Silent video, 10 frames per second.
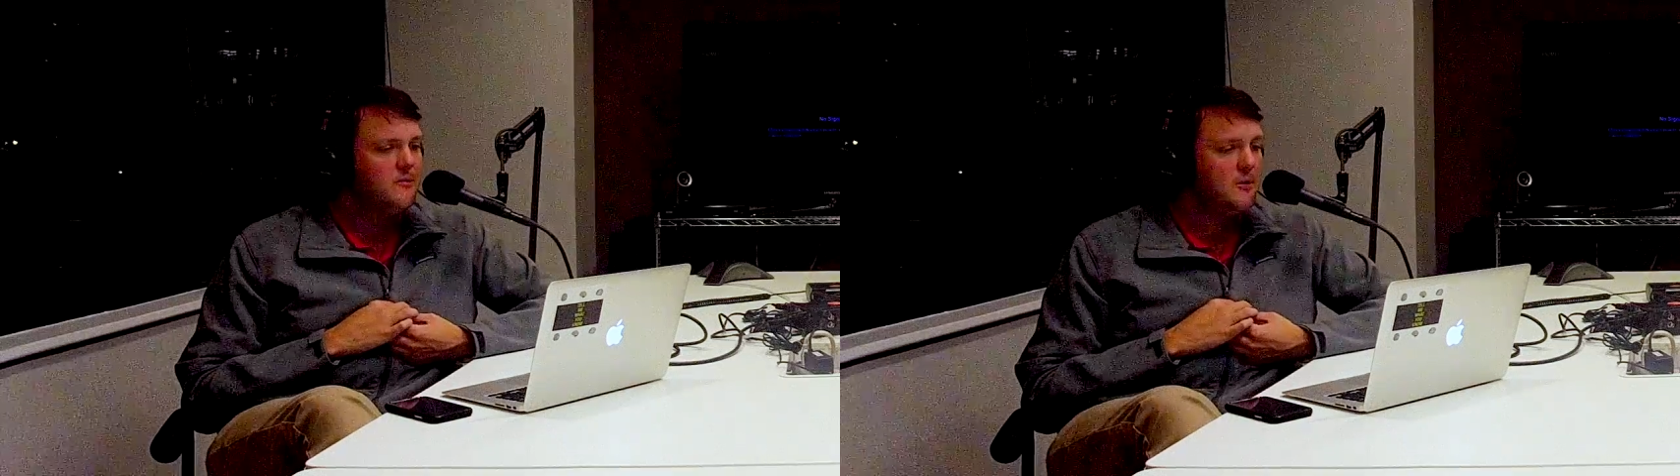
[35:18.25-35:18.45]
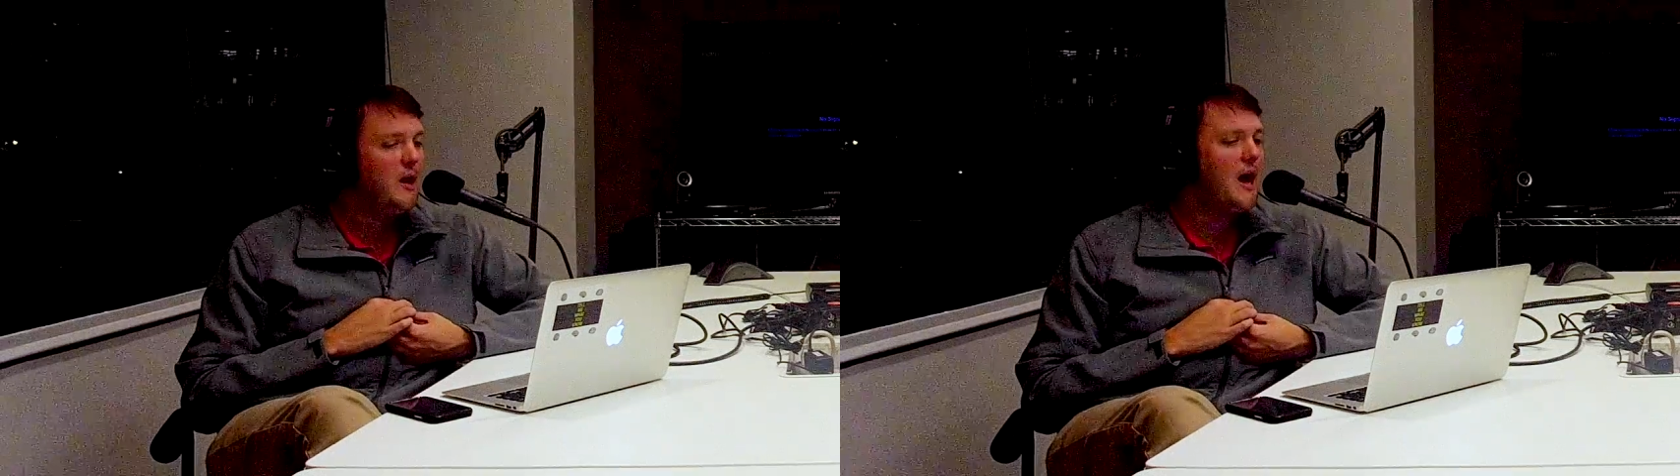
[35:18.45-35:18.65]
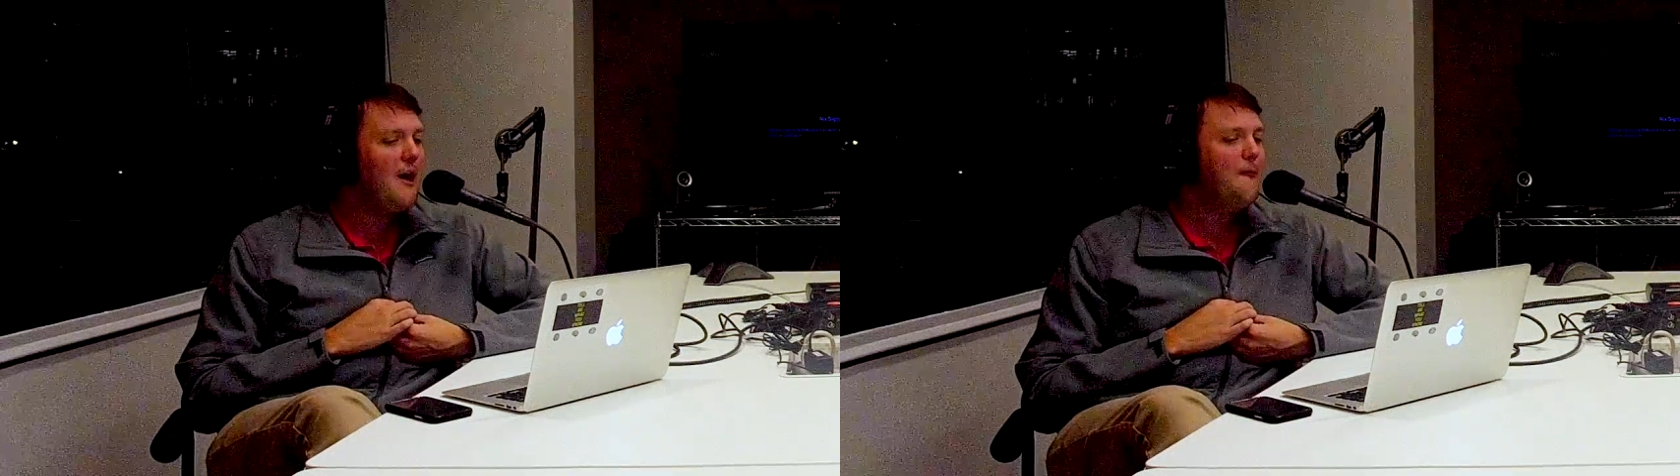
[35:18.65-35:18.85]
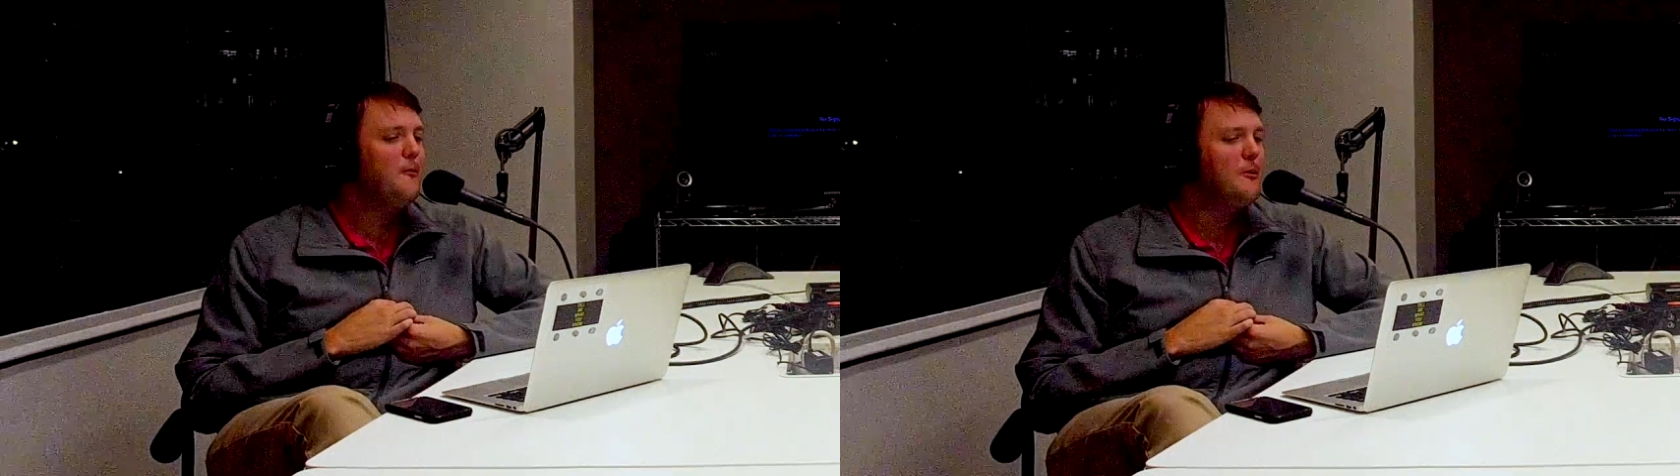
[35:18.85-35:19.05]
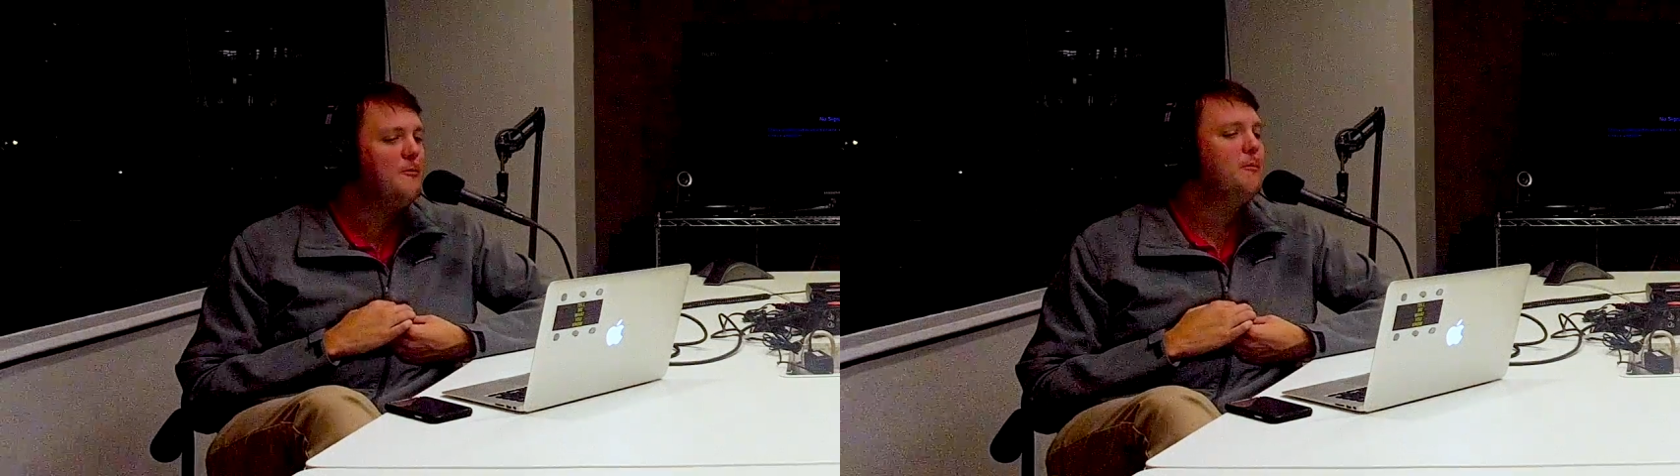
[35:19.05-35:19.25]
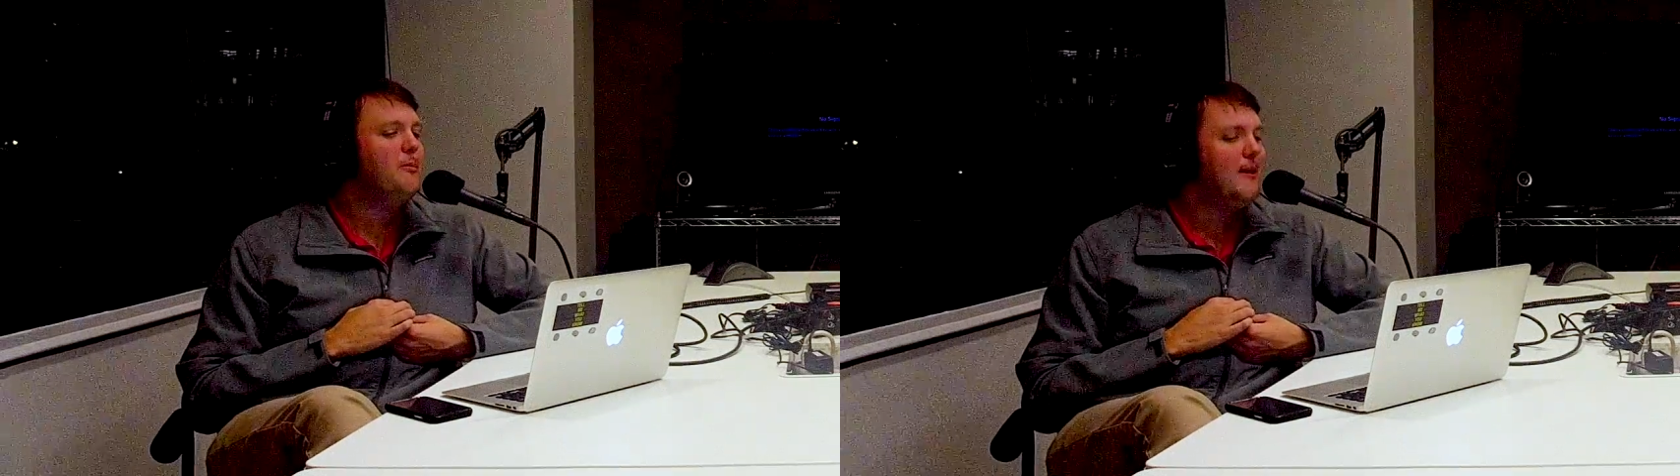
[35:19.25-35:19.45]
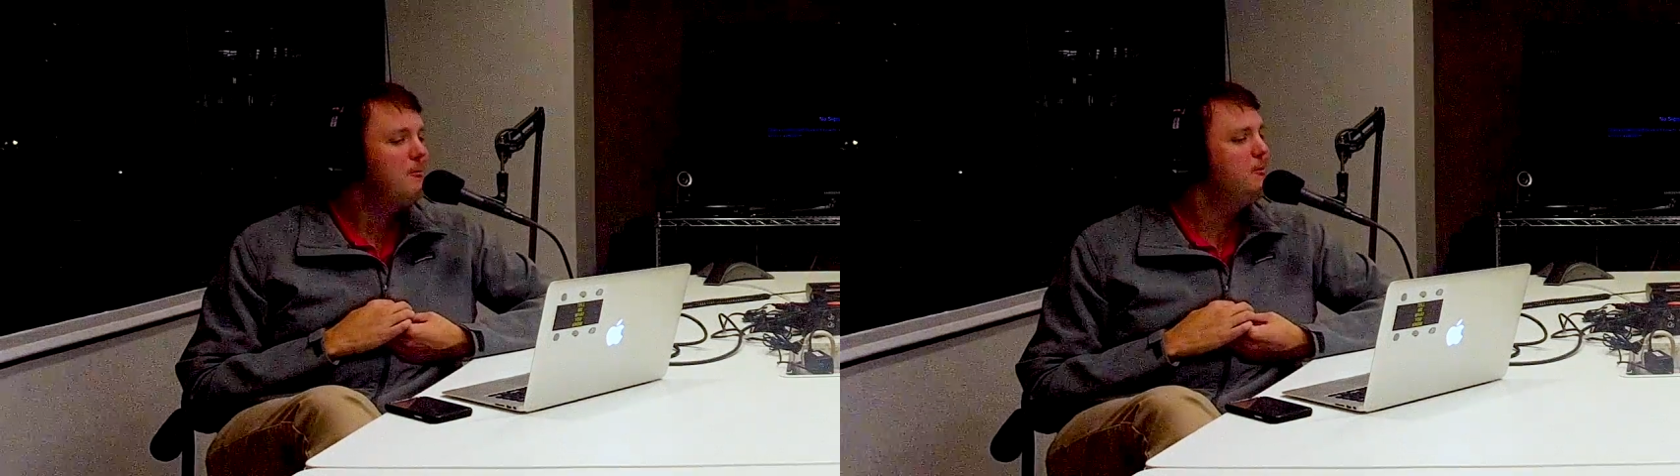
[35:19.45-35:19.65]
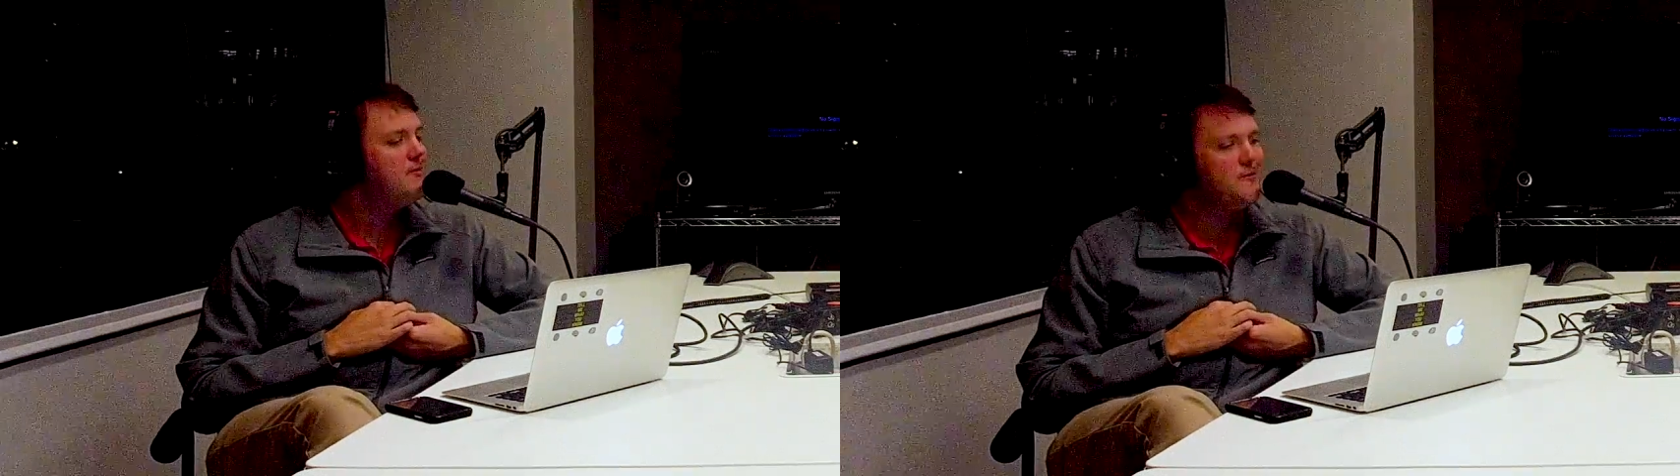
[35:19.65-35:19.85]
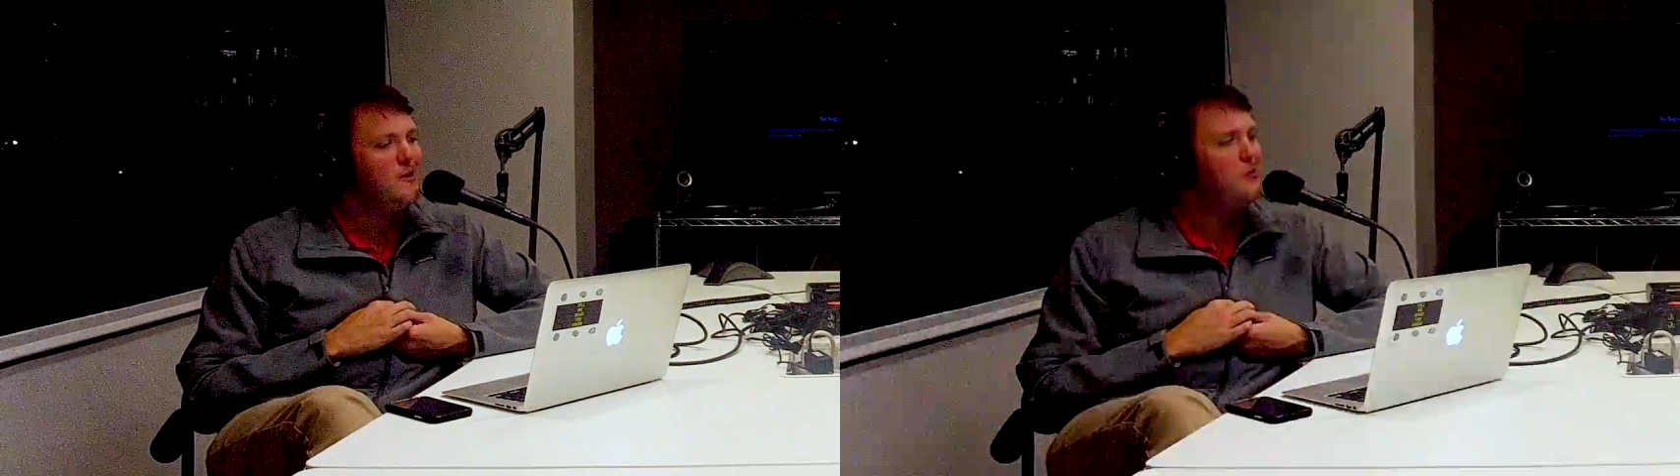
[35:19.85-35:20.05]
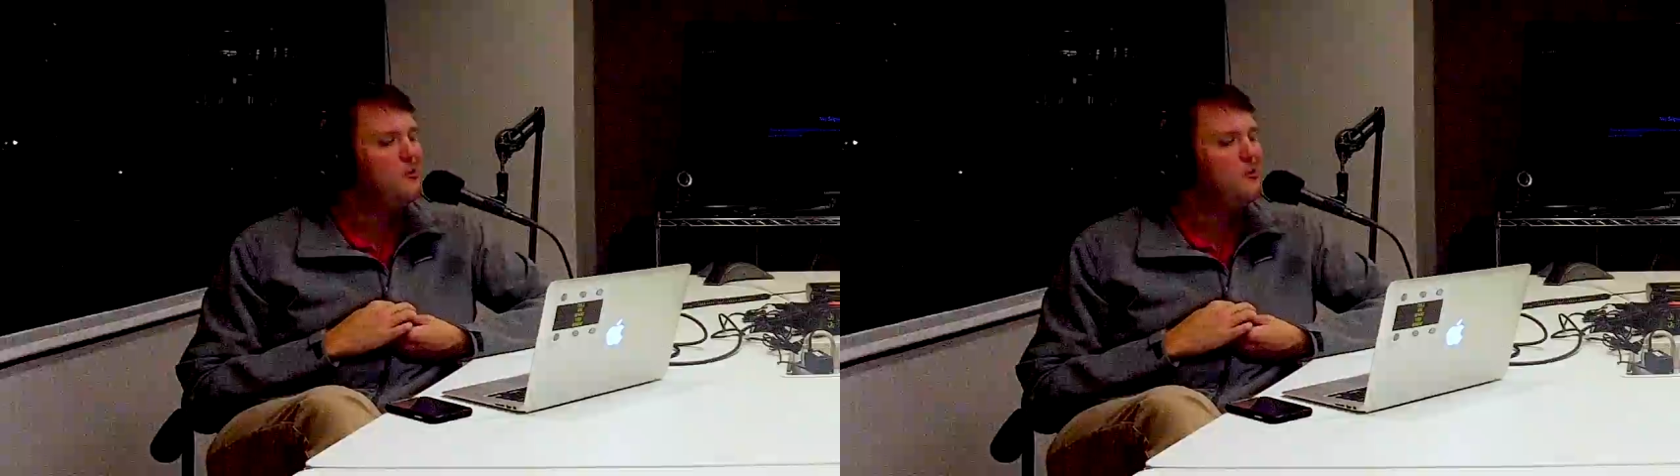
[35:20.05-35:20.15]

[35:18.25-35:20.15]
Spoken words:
Well, I will probably follow